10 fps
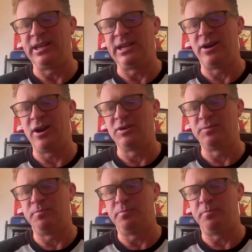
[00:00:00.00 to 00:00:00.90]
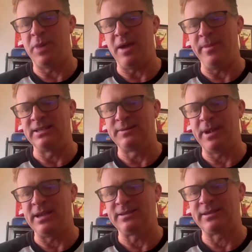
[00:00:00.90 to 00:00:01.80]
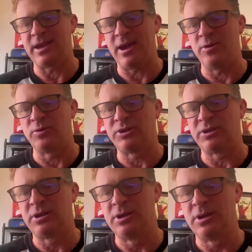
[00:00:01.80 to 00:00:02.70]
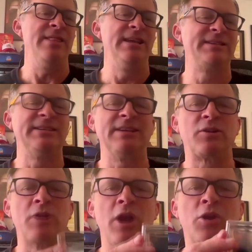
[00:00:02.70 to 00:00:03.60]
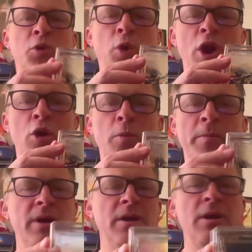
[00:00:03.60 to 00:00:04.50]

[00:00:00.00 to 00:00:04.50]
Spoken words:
Heroes, Batman Space Ghost. And this is a chrome